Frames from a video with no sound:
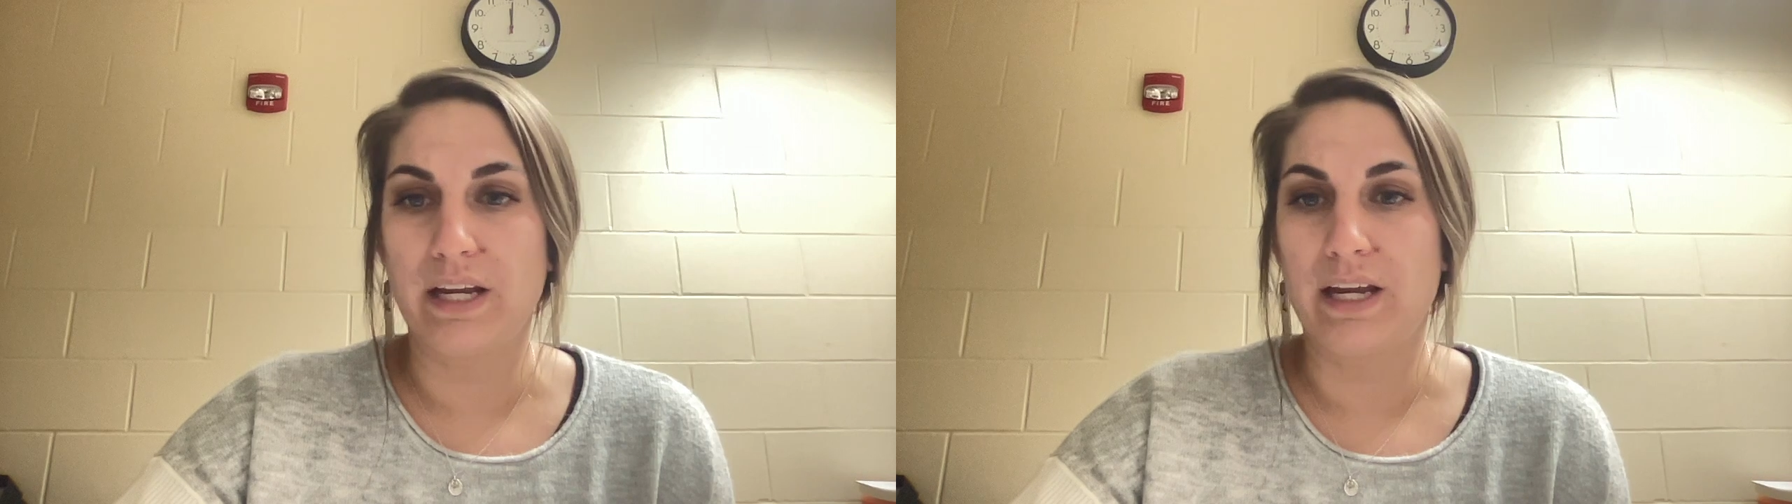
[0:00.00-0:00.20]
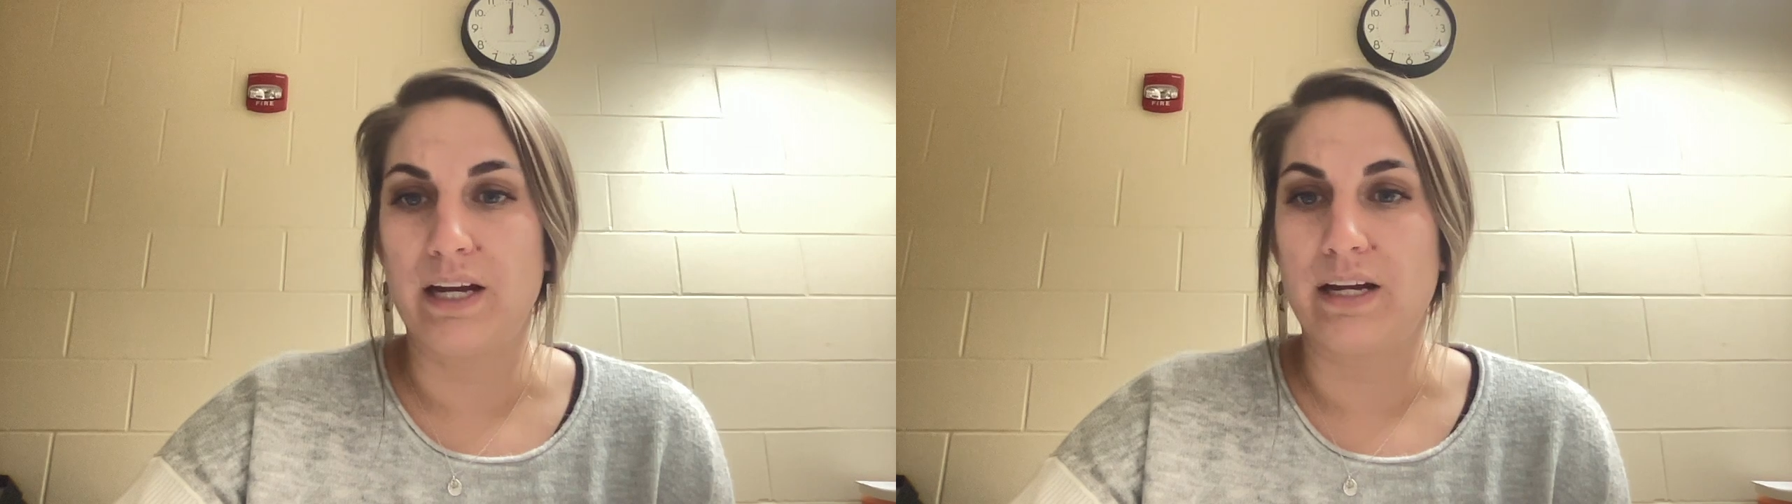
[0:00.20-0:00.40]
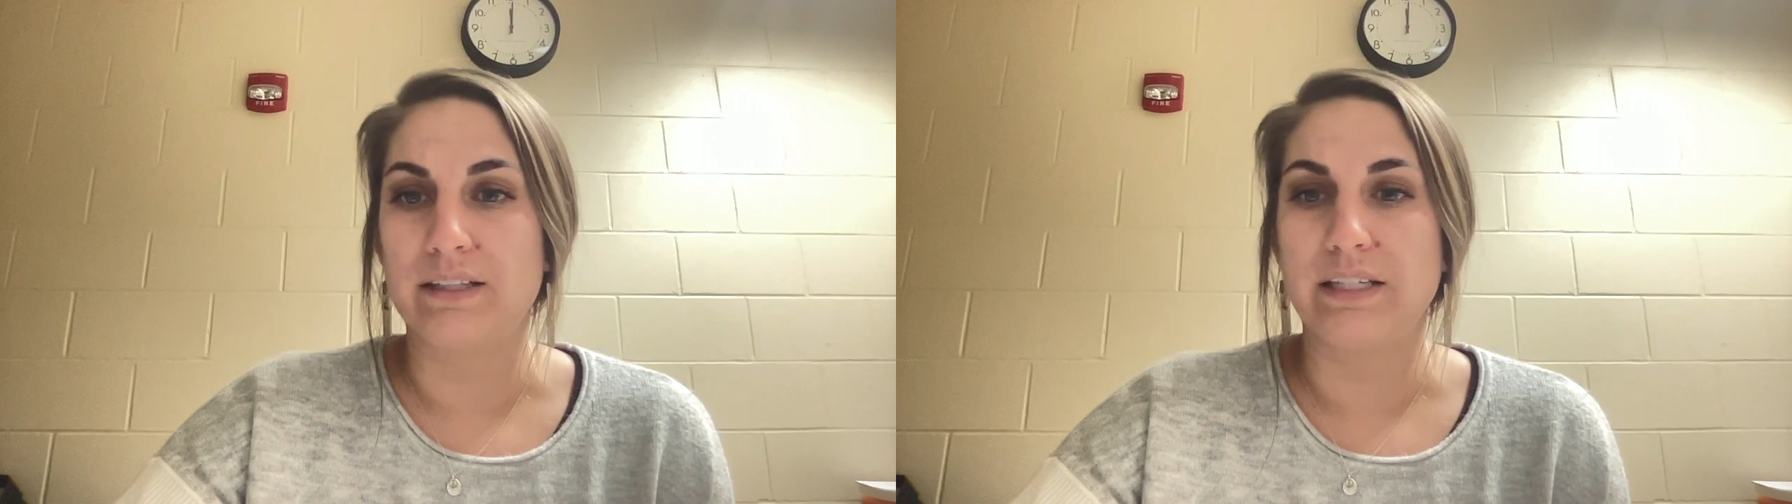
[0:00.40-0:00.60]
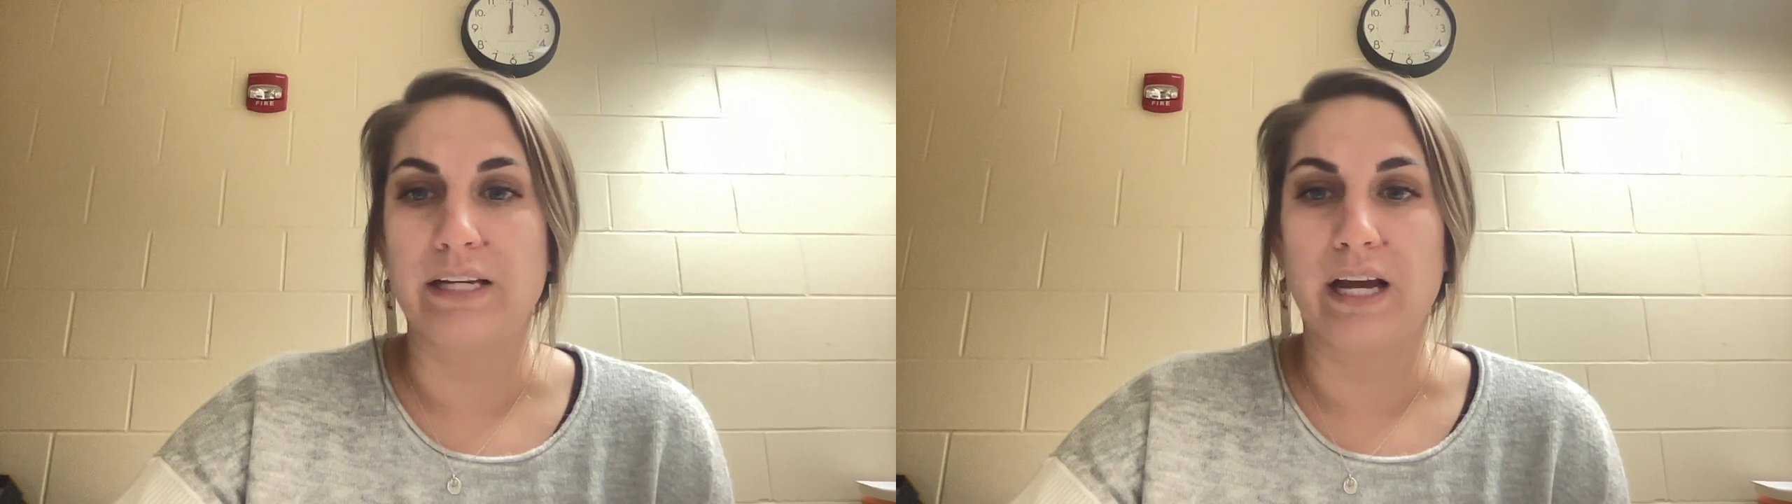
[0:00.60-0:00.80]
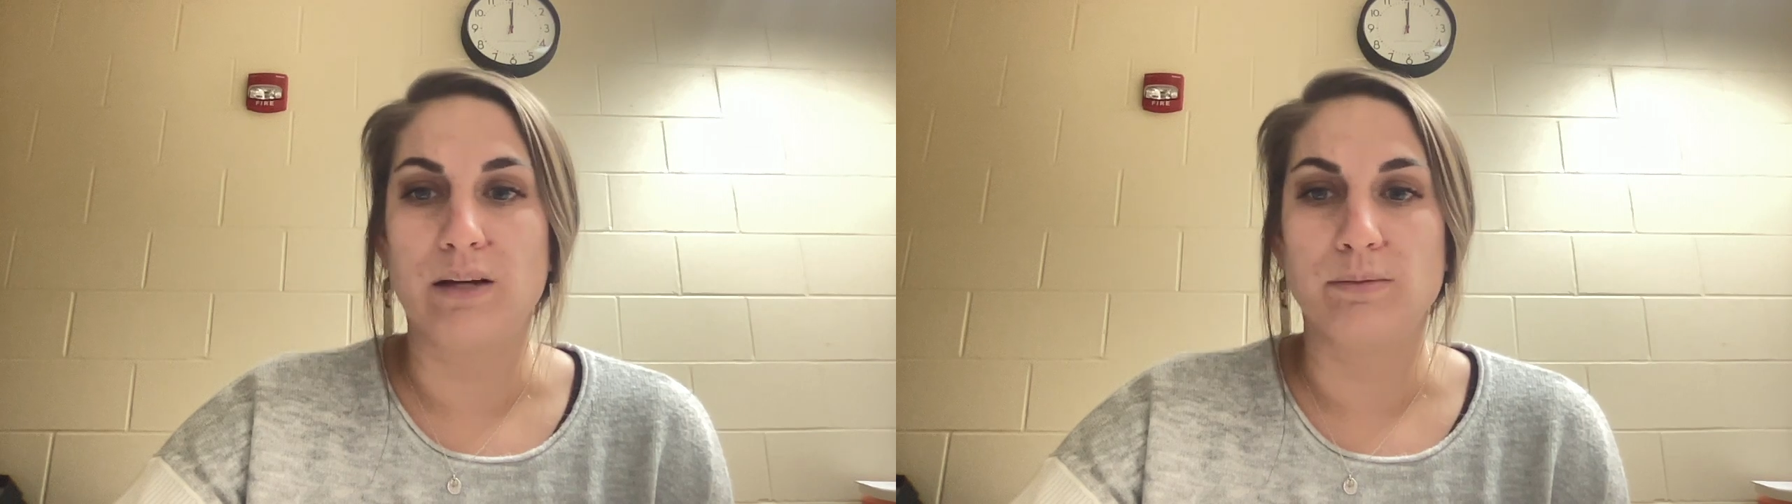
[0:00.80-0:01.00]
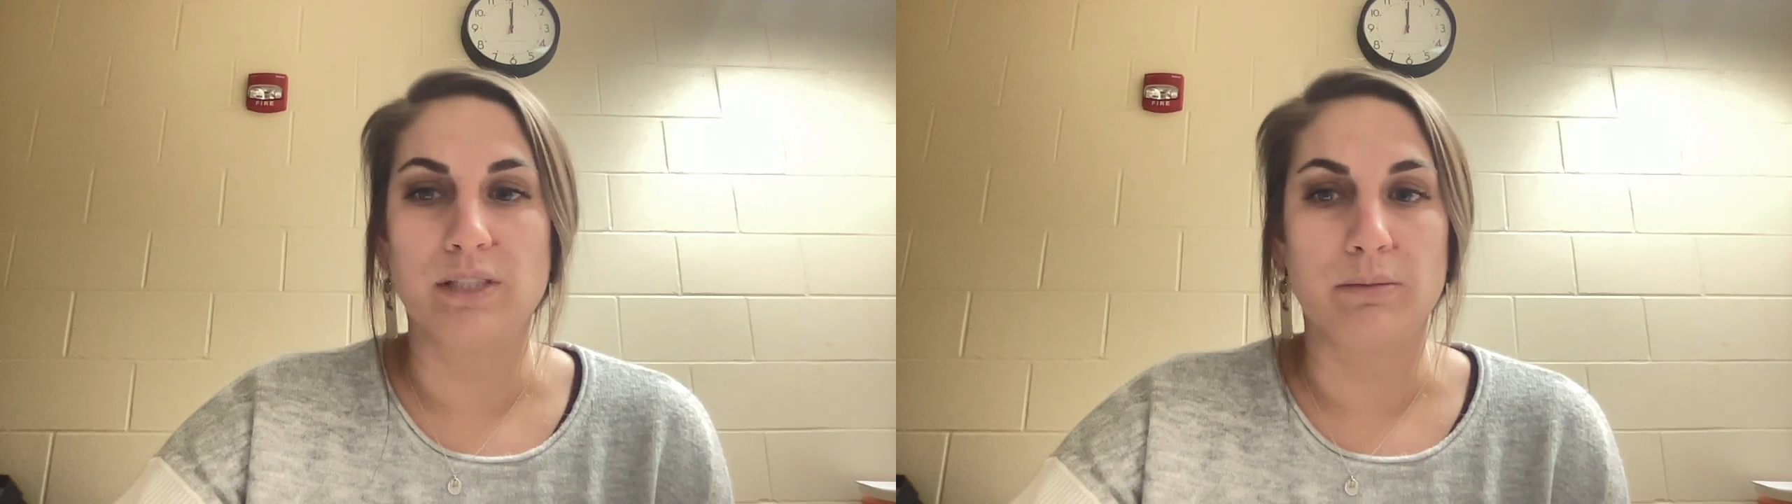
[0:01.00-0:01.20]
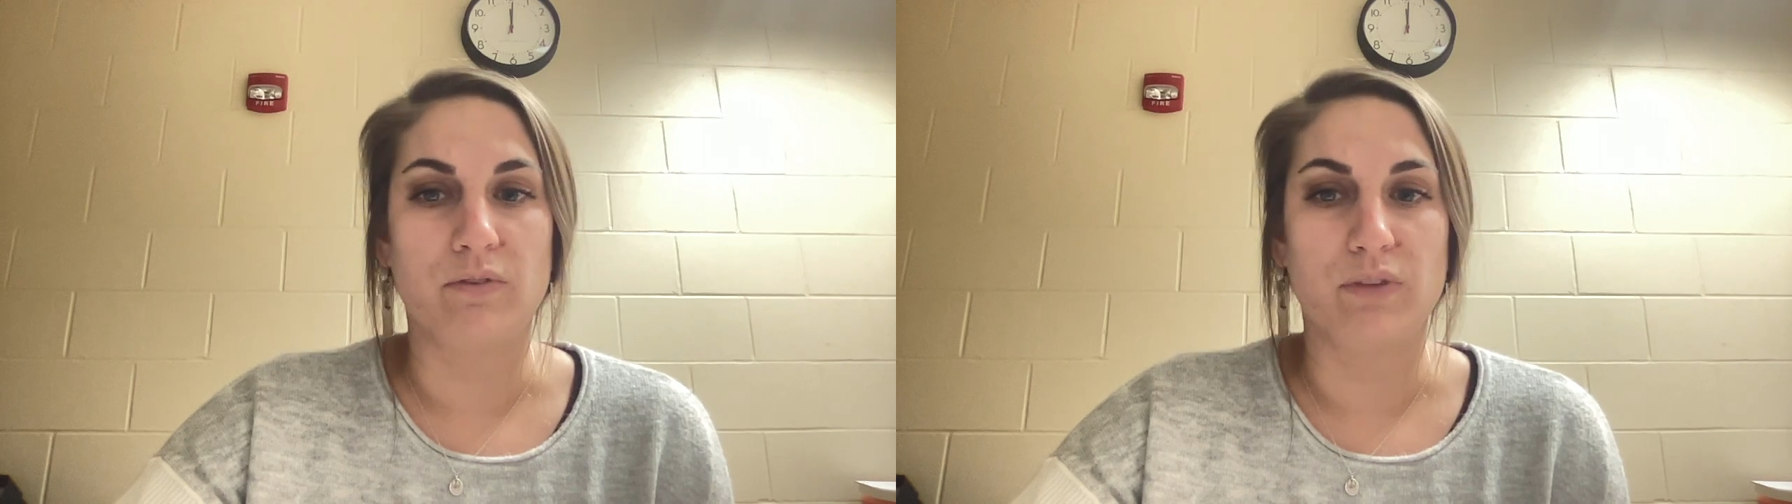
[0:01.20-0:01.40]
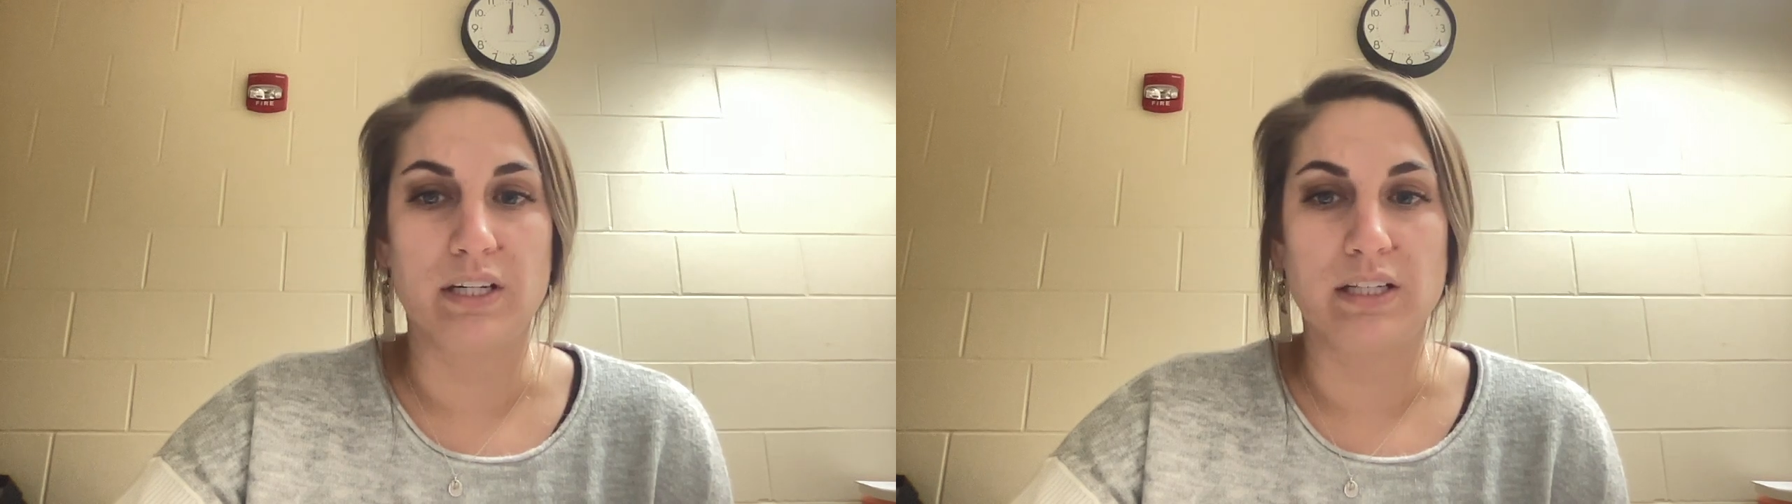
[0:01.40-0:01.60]
and he helps them
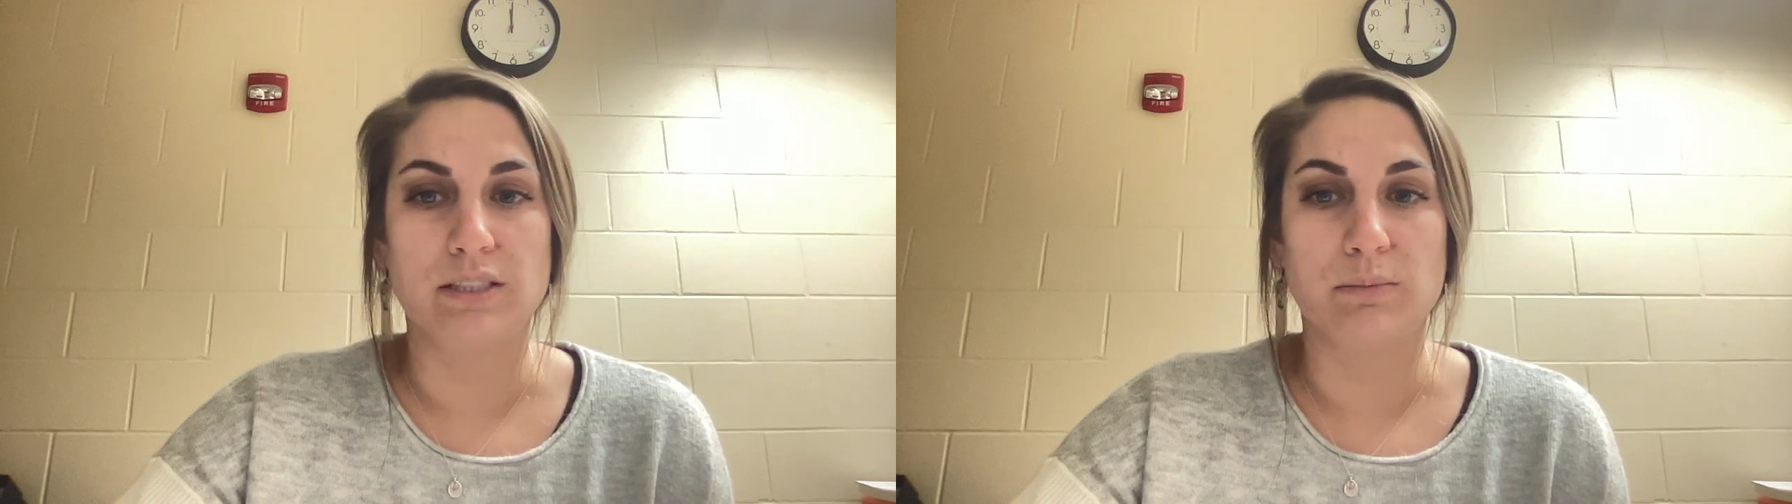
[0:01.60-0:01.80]
if they need